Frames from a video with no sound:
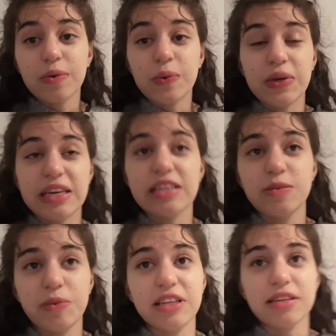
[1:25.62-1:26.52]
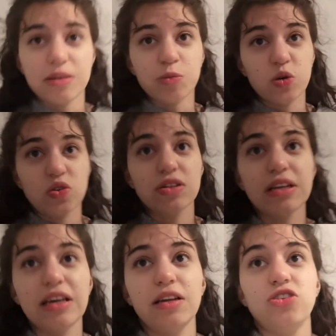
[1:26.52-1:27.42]
we spent it
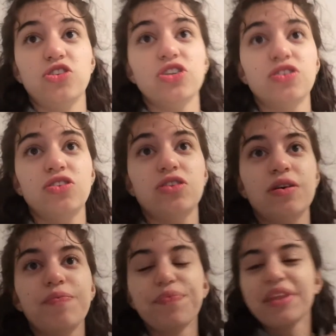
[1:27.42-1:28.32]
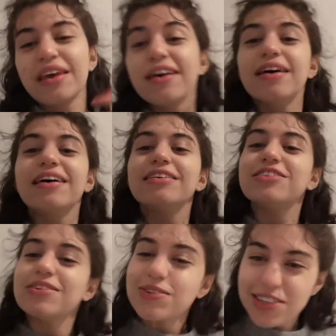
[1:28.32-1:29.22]
mostly just
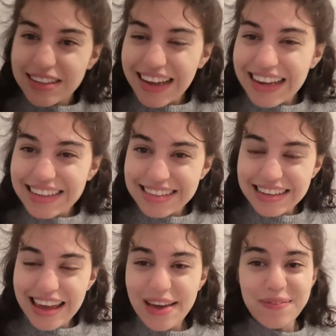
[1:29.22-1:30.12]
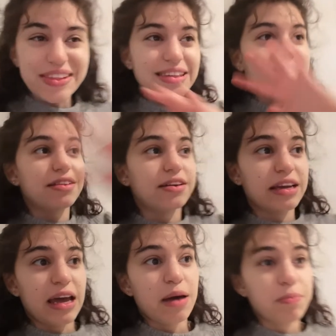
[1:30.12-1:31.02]
socializing with the other
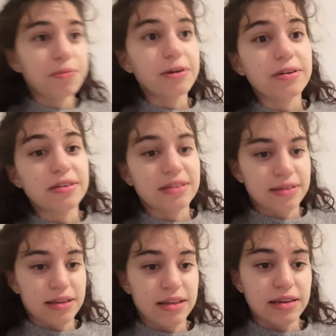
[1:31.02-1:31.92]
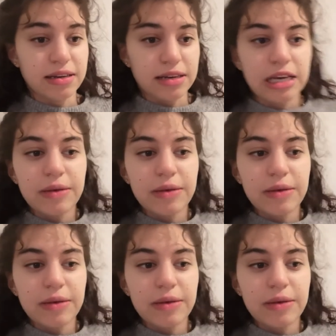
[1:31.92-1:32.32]
campers and